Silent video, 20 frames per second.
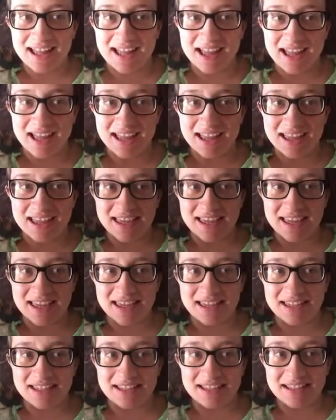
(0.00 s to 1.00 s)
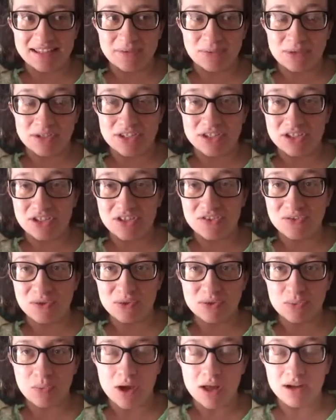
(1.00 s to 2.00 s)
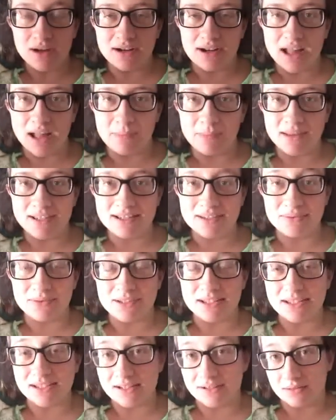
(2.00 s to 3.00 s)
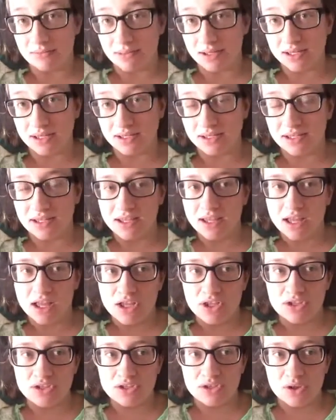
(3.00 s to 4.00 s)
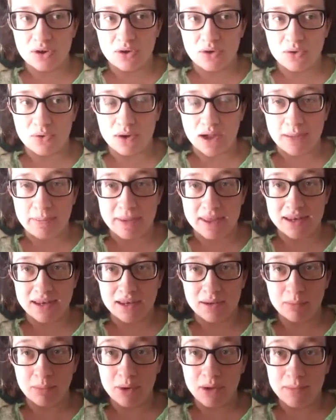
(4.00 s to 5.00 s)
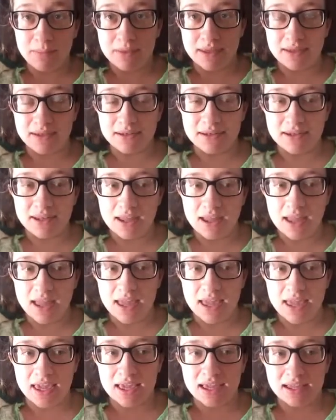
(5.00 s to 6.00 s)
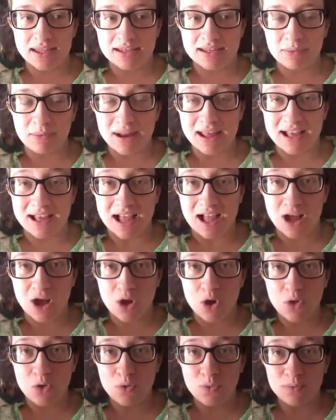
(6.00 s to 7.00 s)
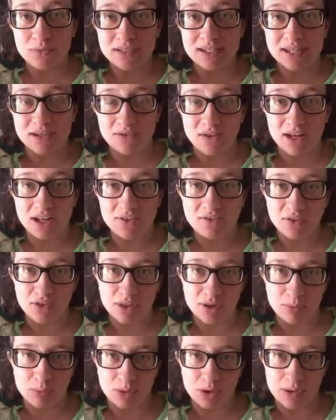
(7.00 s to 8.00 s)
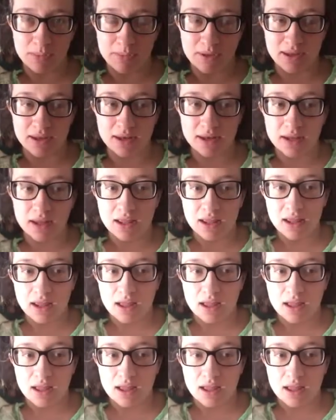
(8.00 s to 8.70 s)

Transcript: I wasn't sure if it was water or not because it was a little bit, so I made an appointment, and when I got home to get ready for the appointment,